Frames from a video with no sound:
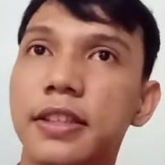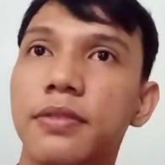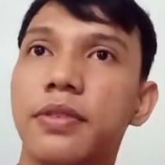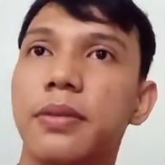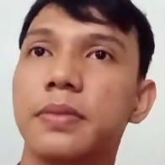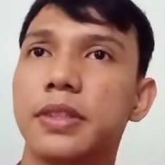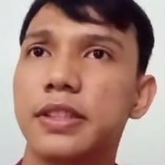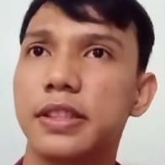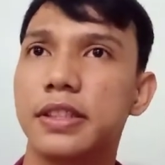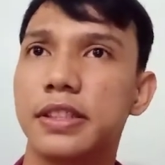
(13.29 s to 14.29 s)
from
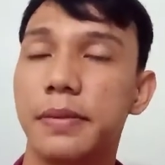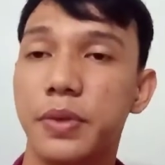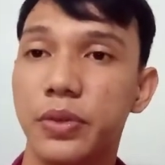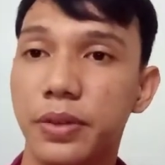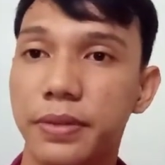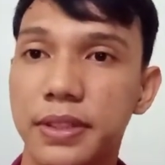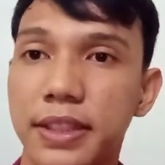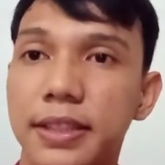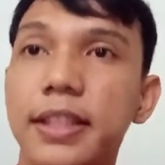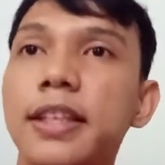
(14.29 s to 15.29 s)
Jambi
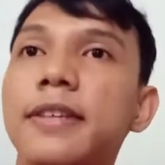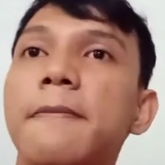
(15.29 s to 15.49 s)
University.